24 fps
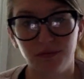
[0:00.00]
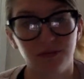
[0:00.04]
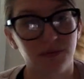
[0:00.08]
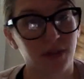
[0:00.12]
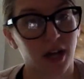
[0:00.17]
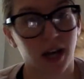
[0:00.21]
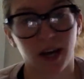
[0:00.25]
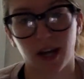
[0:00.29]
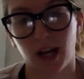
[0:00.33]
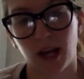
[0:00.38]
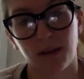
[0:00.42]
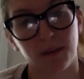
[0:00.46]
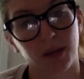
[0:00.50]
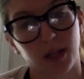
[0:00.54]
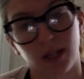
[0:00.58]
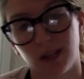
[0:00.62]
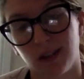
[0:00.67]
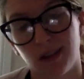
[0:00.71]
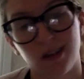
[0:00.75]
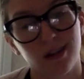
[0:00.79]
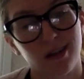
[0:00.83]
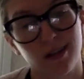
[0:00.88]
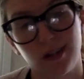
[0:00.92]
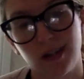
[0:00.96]

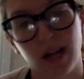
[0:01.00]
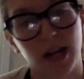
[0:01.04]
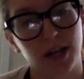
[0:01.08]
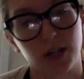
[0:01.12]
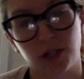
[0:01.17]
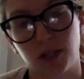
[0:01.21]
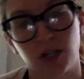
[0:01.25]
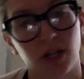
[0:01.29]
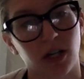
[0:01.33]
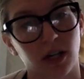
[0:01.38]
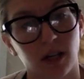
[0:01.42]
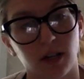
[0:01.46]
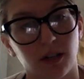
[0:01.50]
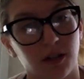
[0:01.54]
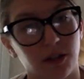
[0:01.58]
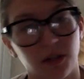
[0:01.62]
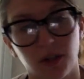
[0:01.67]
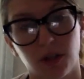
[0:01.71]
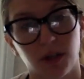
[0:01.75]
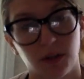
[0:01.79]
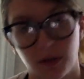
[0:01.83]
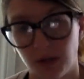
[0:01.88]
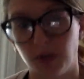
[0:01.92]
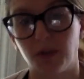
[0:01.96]
Next year,
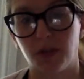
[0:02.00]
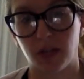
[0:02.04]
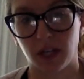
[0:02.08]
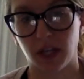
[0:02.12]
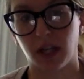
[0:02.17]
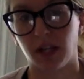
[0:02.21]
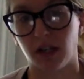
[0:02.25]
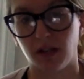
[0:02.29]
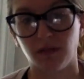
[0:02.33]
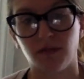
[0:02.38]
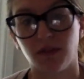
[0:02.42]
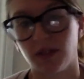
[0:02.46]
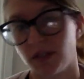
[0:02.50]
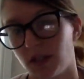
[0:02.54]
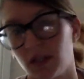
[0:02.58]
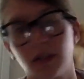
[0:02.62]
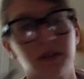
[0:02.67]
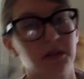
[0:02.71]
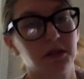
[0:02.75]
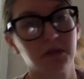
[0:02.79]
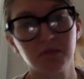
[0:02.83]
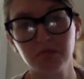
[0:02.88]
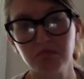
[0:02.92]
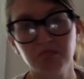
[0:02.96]
you're using it in
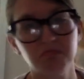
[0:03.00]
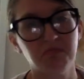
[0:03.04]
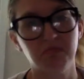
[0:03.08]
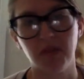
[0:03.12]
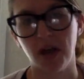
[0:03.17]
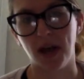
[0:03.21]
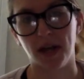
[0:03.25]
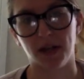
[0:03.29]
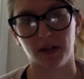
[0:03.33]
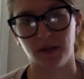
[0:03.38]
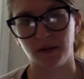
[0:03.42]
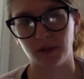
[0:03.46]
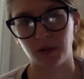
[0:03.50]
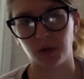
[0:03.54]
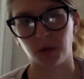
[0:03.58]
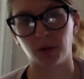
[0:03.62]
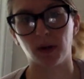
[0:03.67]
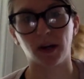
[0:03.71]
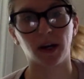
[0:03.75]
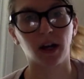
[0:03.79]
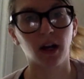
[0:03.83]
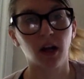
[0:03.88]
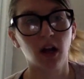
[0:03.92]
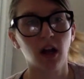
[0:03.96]
physics. End of
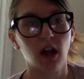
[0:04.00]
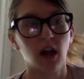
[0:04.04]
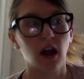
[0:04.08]
story.